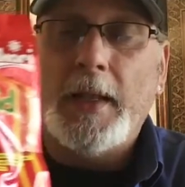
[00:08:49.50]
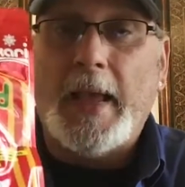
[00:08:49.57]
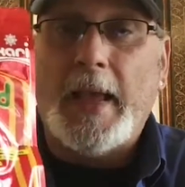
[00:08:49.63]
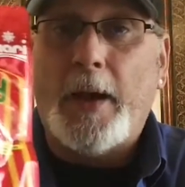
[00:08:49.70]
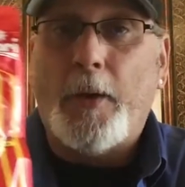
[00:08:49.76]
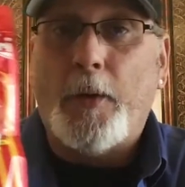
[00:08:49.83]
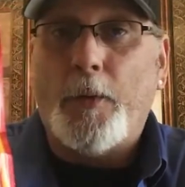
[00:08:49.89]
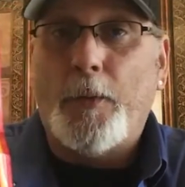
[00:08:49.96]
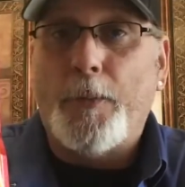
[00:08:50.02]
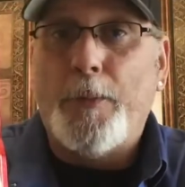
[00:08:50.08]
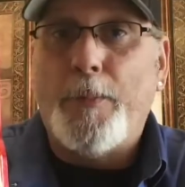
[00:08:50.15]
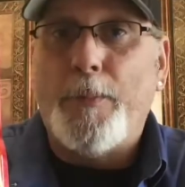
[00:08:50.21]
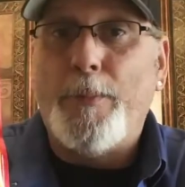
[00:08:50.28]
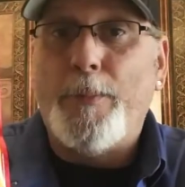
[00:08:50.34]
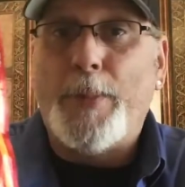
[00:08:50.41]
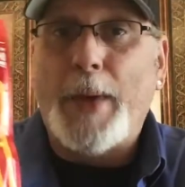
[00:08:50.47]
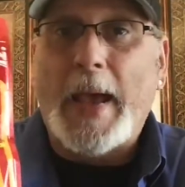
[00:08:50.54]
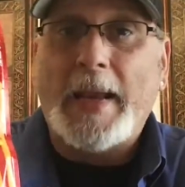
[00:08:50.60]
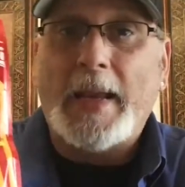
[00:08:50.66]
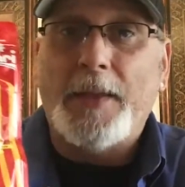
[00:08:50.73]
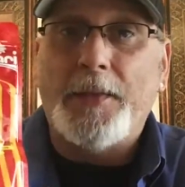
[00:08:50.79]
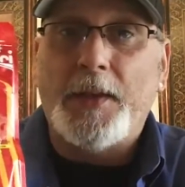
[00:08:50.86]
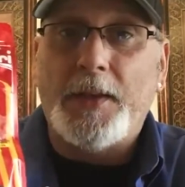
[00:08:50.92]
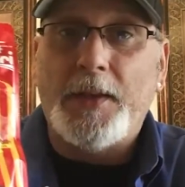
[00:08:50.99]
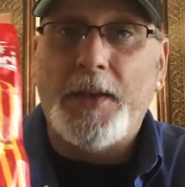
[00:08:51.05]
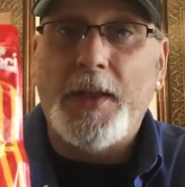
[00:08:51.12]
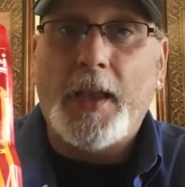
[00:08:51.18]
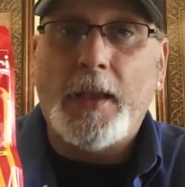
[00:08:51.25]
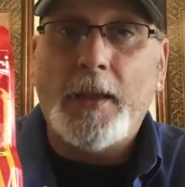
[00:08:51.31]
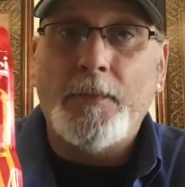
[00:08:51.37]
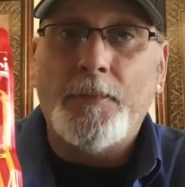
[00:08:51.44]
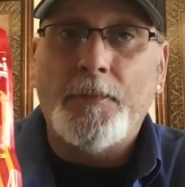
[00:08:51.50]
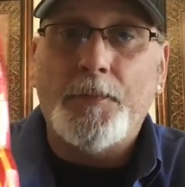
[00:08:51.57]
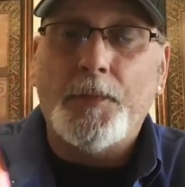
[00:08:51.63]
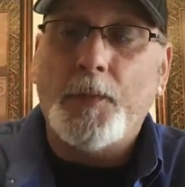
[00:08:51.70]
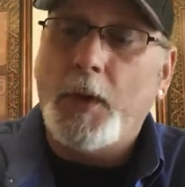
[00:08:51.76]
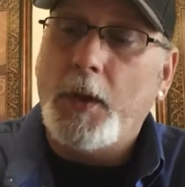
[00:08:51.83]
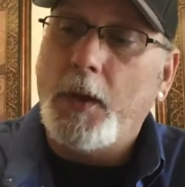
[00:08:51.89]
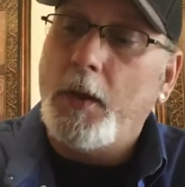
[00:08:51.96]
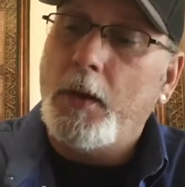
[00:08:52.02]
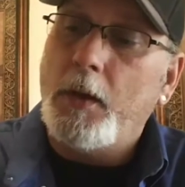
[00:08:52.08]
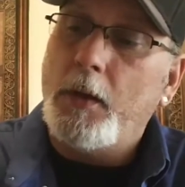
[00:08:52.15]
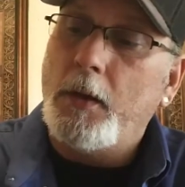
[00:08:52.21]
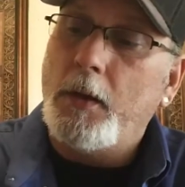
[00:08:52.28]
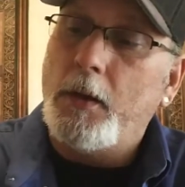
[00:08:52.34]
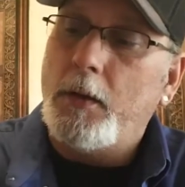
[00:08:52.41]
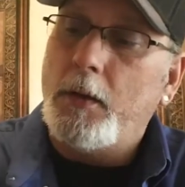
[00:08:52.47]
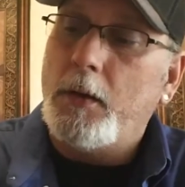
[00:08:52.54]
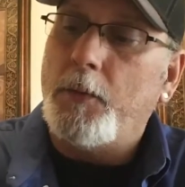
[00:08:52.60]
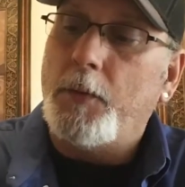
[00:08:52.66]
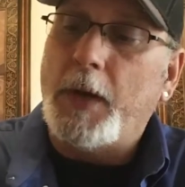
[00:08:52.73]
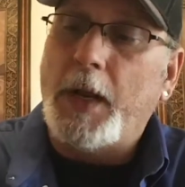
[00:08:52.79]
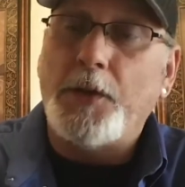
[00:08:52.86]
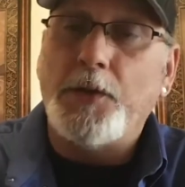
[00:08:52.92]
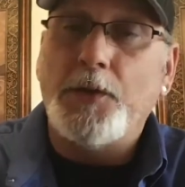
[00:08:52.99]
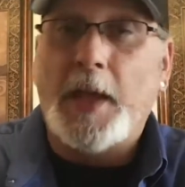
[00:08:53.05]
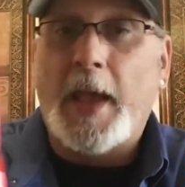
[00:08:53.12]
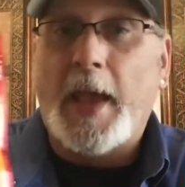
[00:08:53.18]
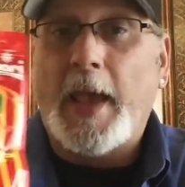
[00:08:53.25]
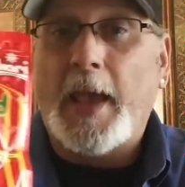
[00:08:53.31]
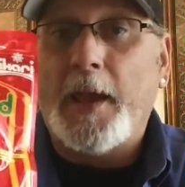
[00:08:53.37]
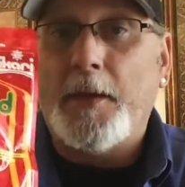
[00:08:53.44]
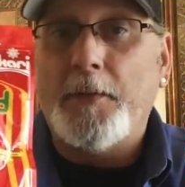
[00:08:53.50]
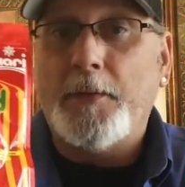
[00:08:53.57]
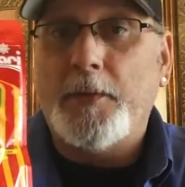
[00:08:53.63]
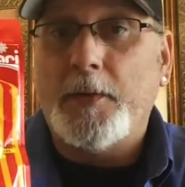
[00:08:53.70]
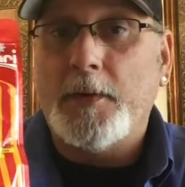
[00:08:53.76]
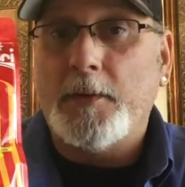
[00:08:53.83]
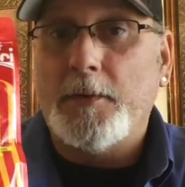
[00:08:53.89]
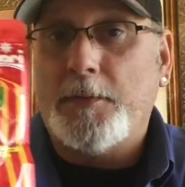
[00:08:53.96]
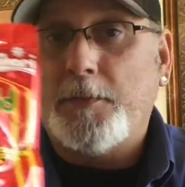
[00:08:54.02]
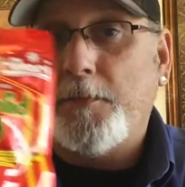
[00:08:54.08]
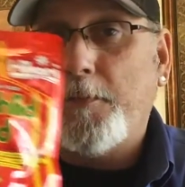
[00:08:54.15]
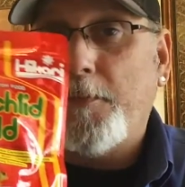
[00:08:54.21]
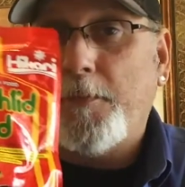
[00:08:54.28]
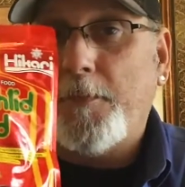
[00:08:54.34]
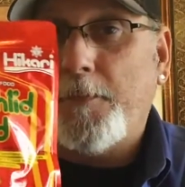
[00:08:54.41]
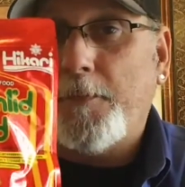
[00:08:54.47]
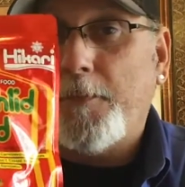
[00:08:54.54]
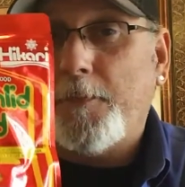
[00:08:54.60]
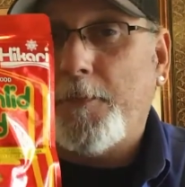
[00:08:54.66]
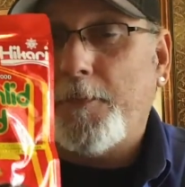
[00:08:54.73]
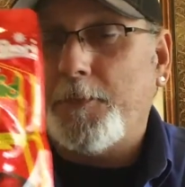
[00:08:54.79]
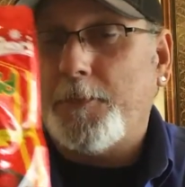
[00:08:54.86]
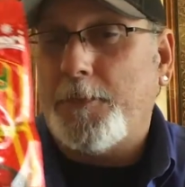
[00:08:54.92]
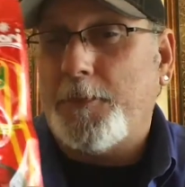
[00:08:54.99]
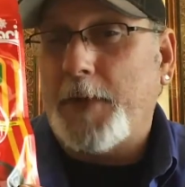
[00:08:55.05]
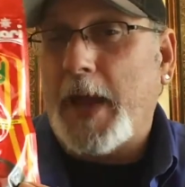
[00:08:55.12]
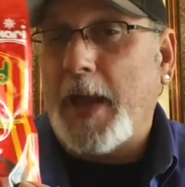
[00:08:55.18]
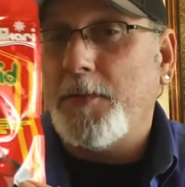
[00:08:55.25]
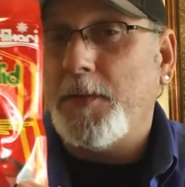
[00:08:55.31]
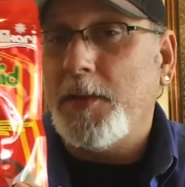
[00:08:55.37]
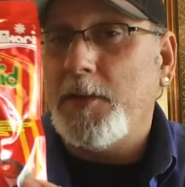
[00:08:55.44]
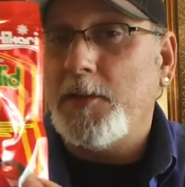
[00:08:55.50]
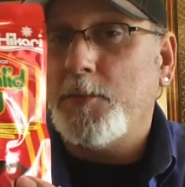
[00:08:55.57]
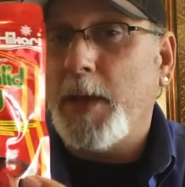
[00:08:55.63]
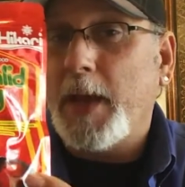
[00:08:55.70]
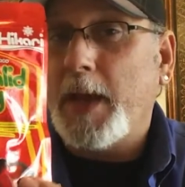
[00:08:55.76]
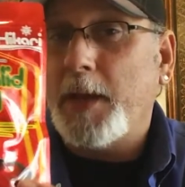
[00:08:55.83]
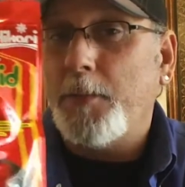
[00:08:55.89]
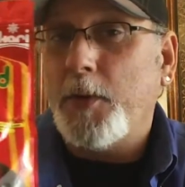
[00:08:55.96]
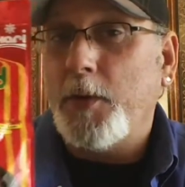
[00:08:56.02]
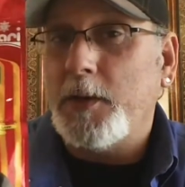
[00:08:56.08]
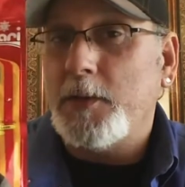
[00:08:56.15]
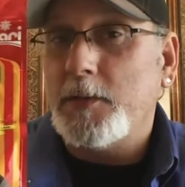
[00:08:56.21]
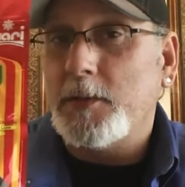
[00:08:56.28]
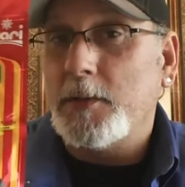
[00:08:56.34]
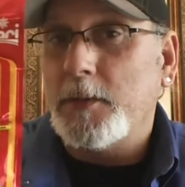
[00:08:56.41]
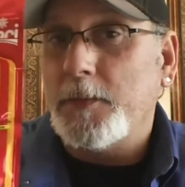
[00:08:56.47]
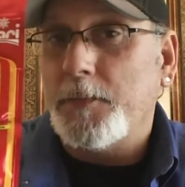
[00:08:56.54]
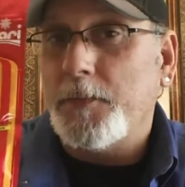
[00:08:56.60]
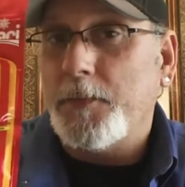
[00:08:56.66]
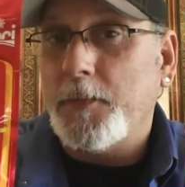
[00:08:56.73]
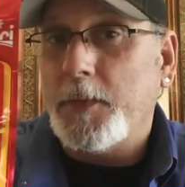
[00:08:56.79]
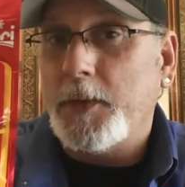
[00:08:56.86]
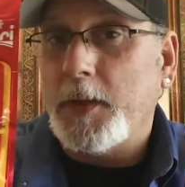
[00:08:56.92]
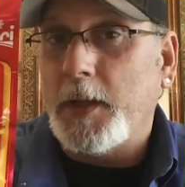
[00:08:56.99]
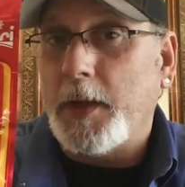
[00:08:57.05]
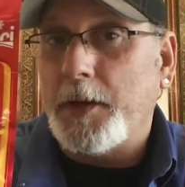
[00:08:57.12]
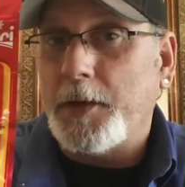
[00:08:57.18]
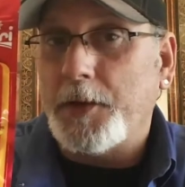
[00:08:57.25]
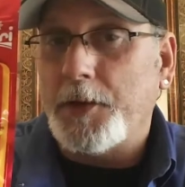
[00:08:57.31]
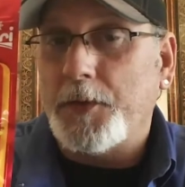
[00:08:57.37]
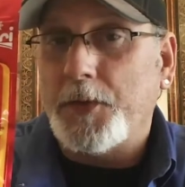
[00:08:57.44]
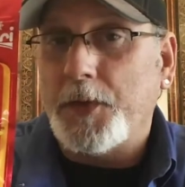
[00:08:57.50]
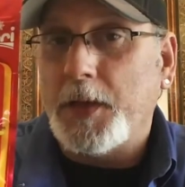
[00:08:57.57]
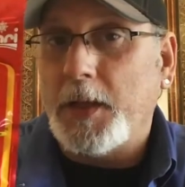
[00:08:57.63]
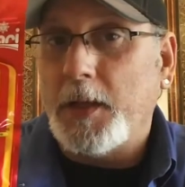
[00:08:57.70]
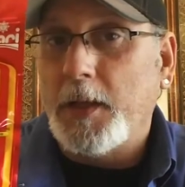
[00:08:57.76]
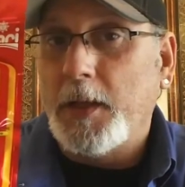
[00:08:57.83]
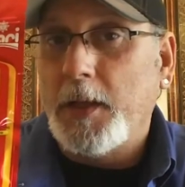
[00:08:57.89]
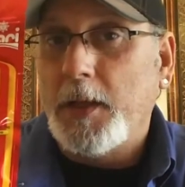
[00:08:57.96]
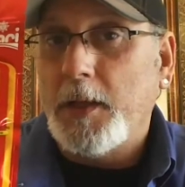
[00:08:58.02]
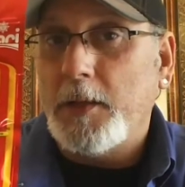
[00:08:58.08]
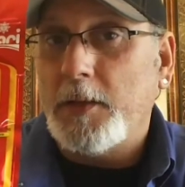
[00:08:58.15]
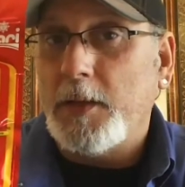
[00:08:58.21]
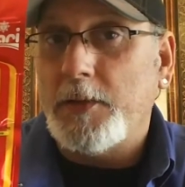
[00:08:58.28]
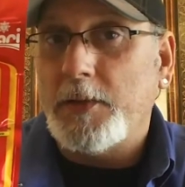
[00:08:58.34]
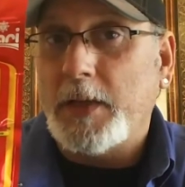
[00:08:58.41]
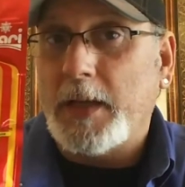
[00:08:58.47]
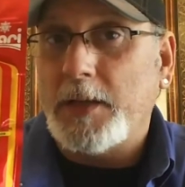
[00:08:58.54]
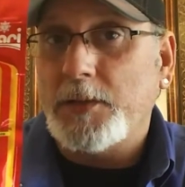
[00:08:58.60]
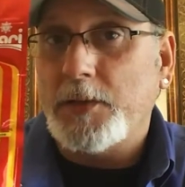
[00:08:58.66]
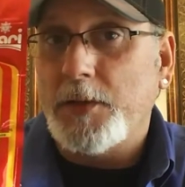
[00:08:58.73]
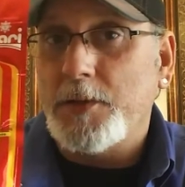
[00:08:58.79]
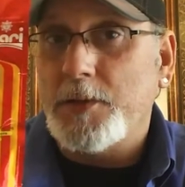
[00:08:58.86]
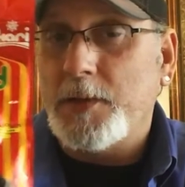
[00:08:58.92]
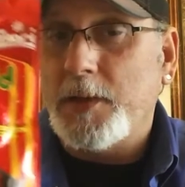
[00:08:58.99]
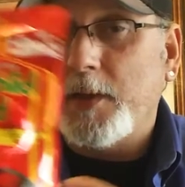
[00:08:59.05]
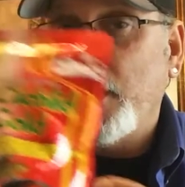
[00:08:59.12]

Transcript: Now, back in the day, when I used to have 5 of these bad boys, now you can see it, these Oscars,